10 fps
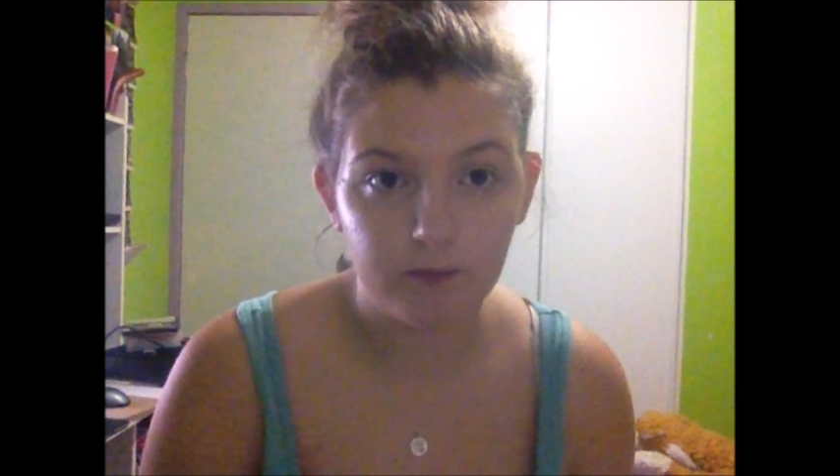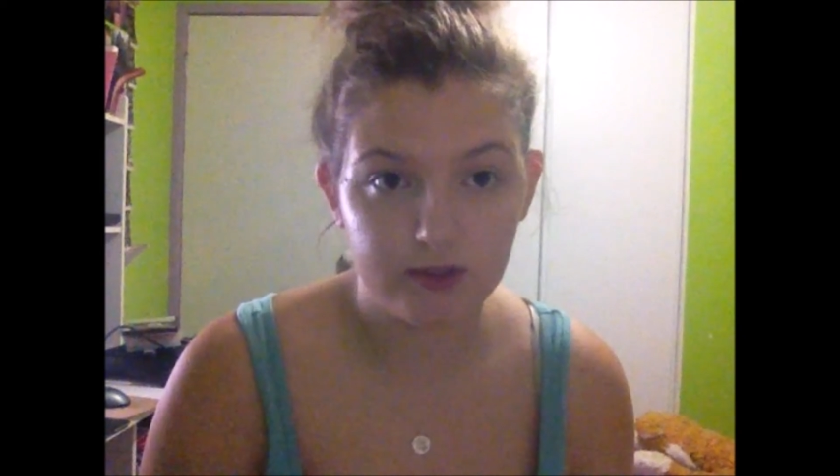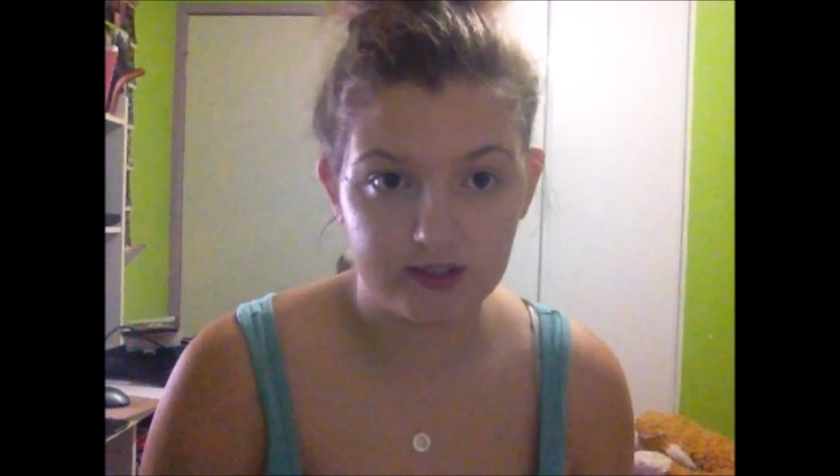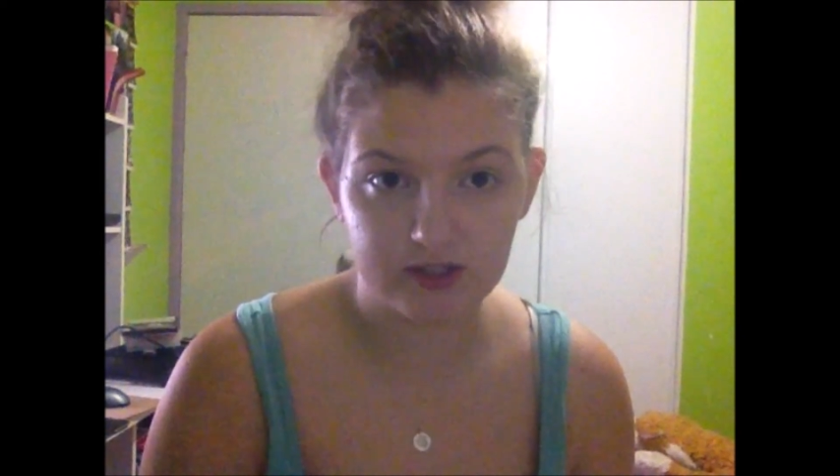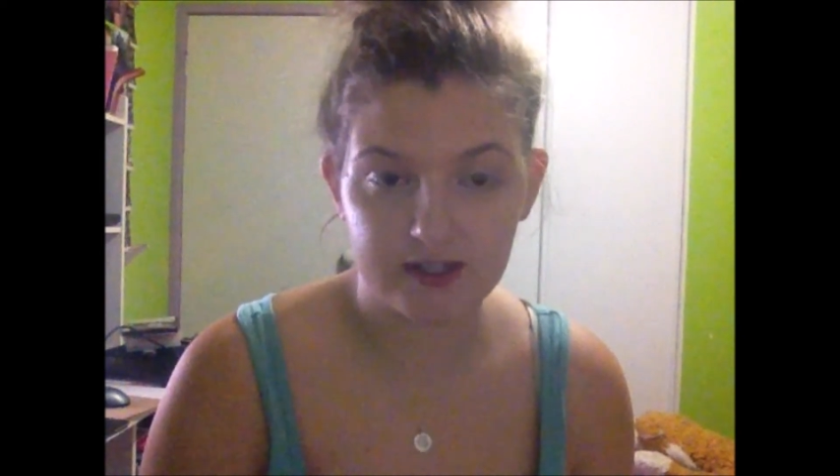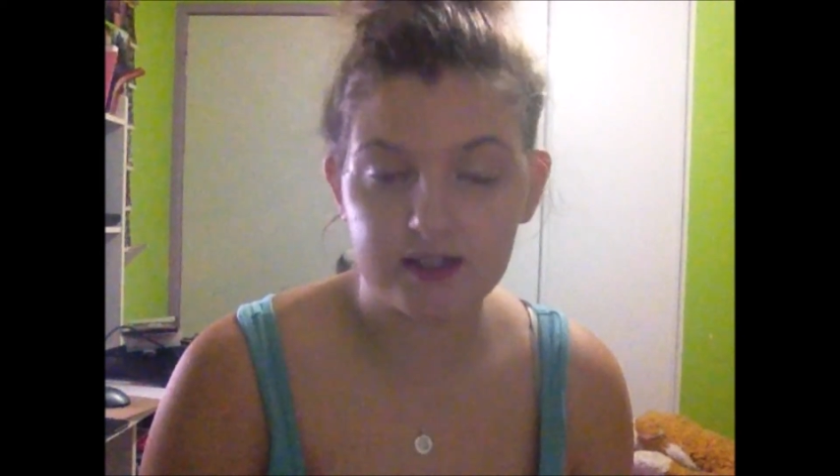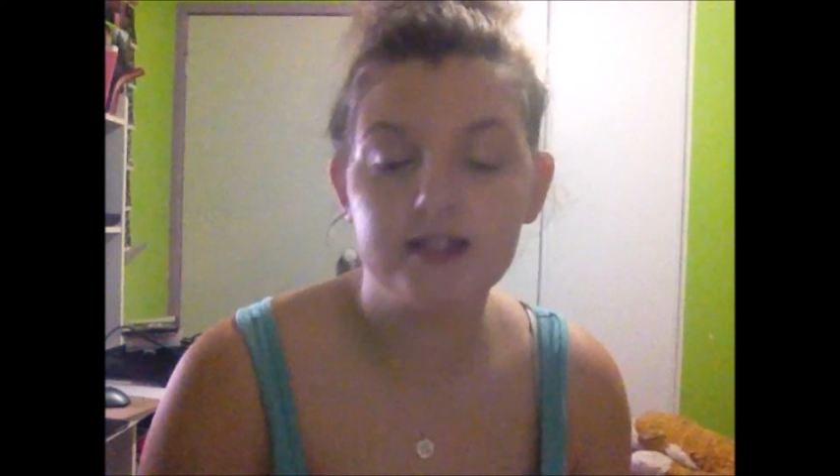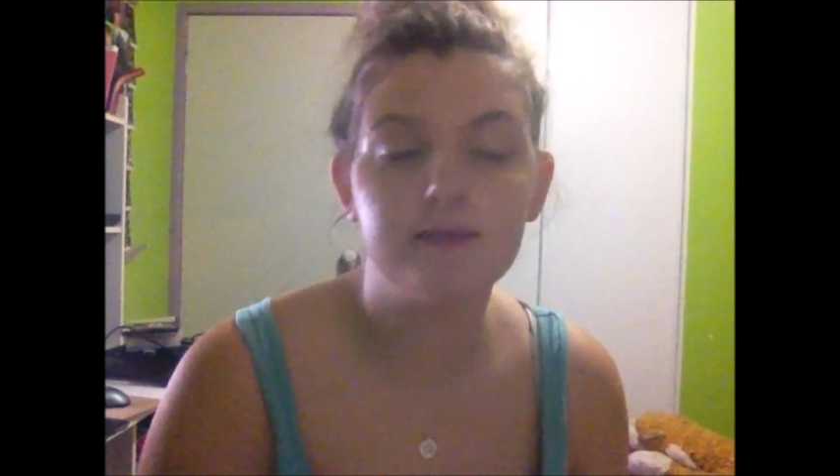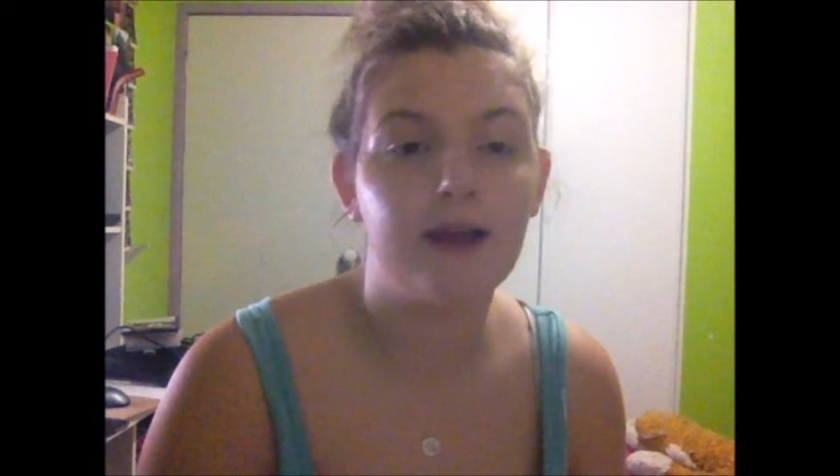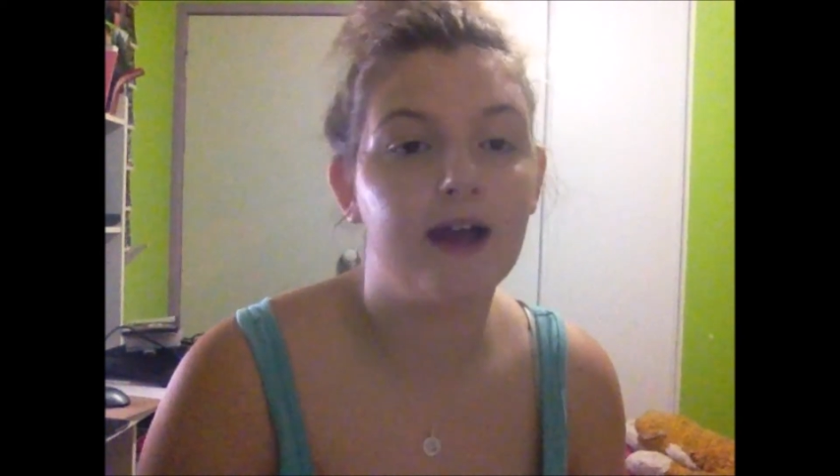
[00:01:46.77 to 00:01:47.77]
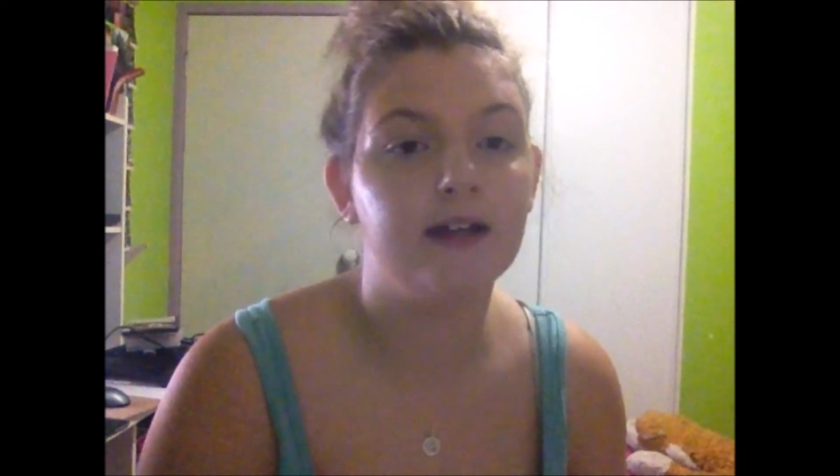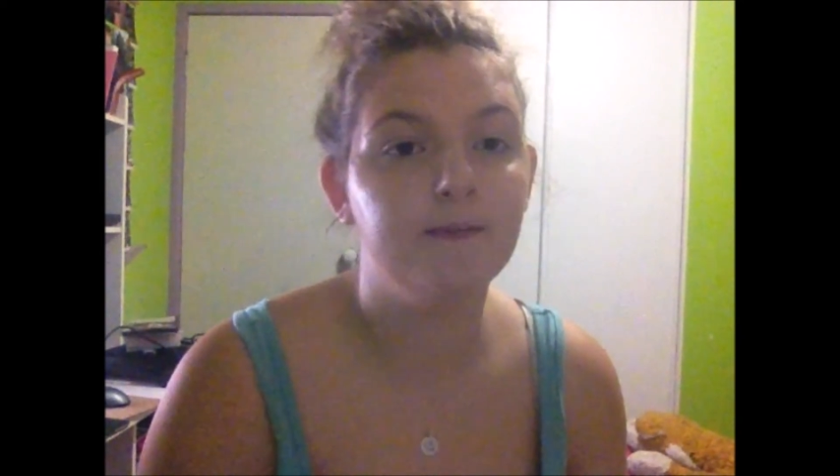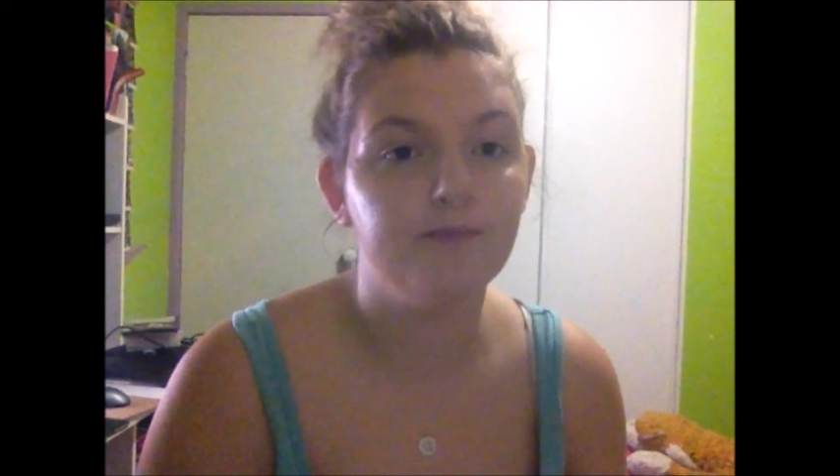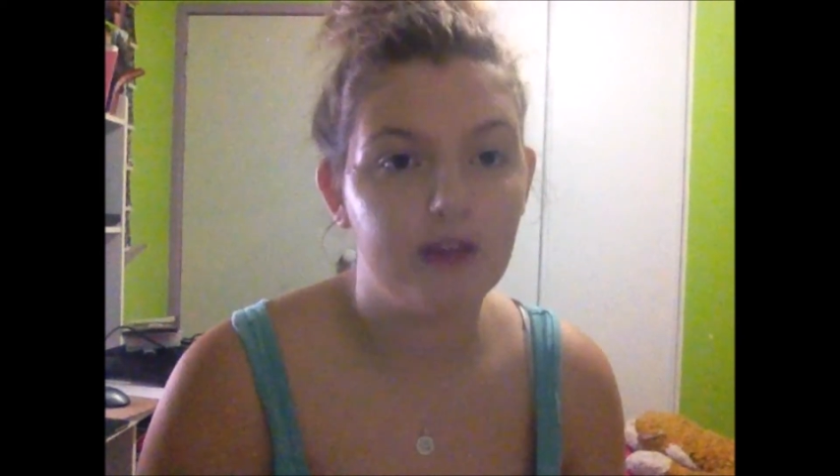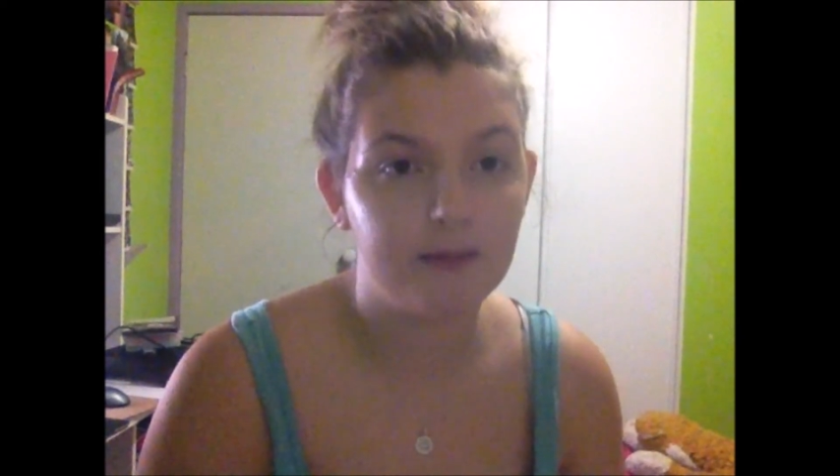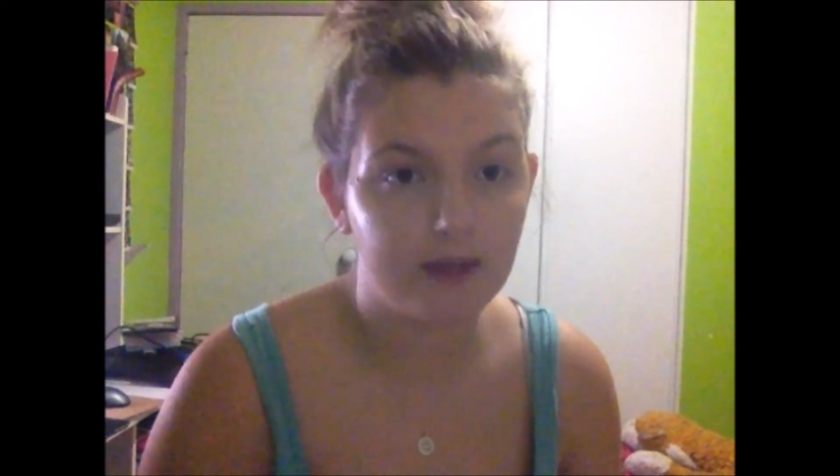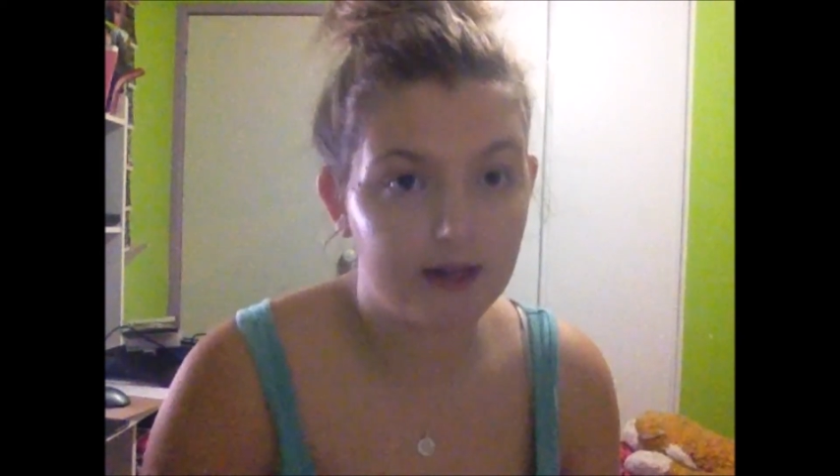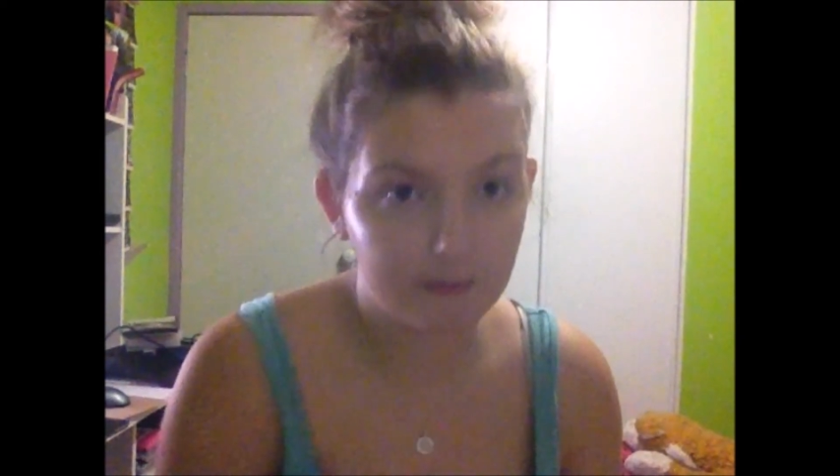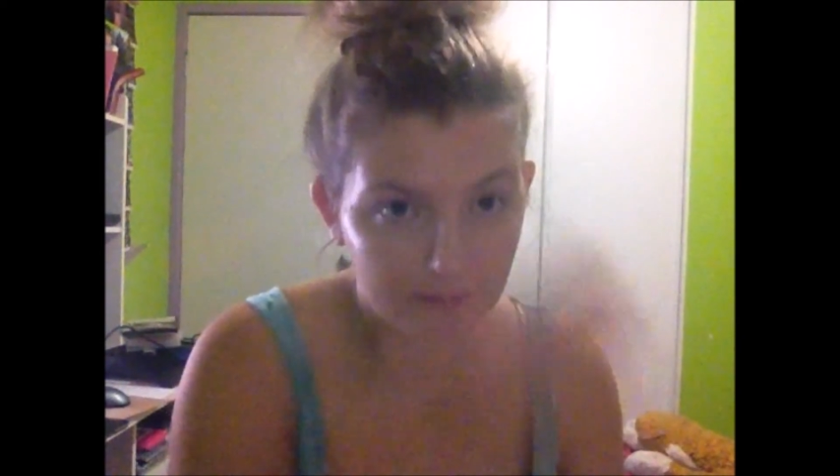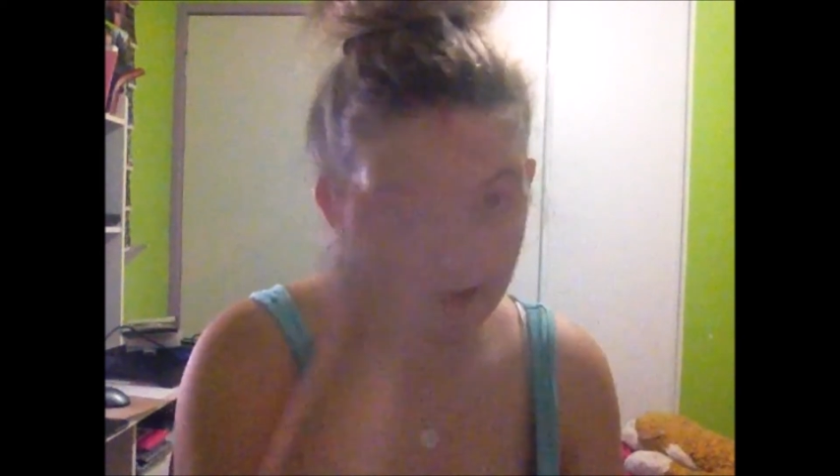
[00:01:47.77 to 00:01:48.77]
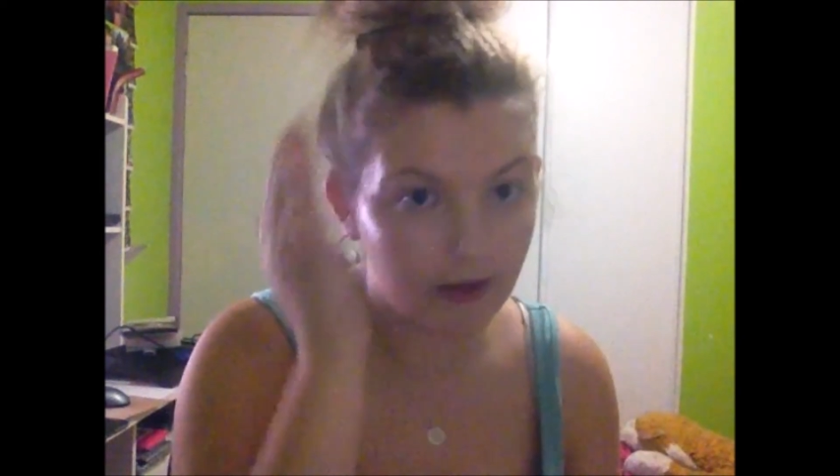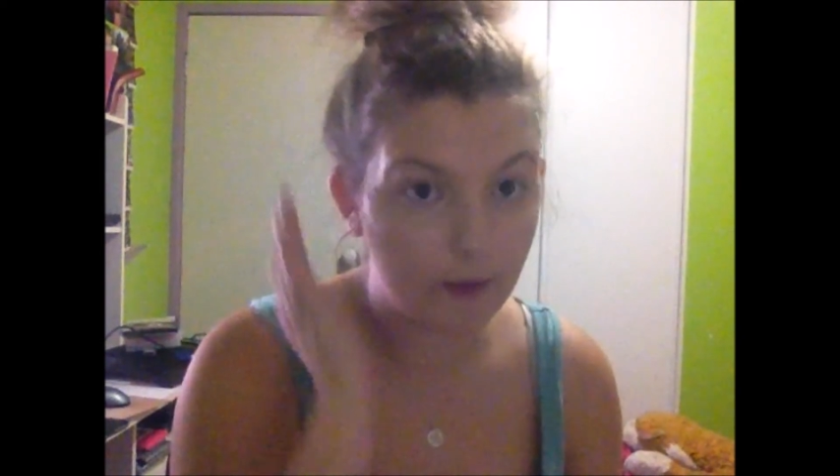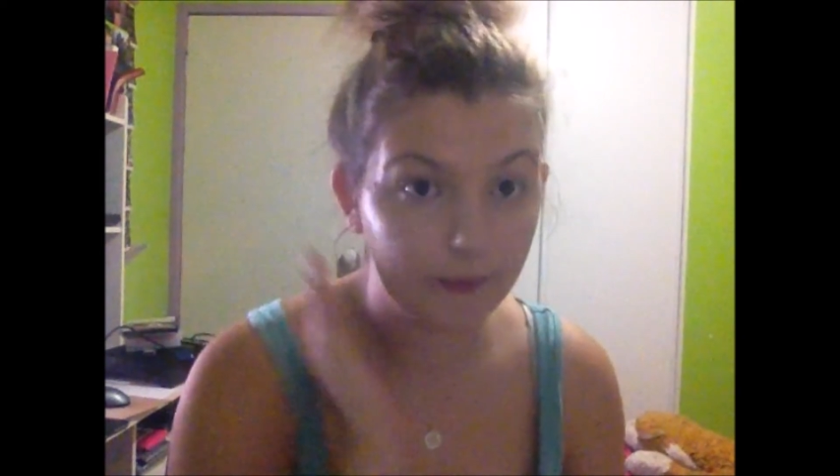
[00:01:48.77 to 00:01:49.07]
loose translucent powder and I'm going to apply that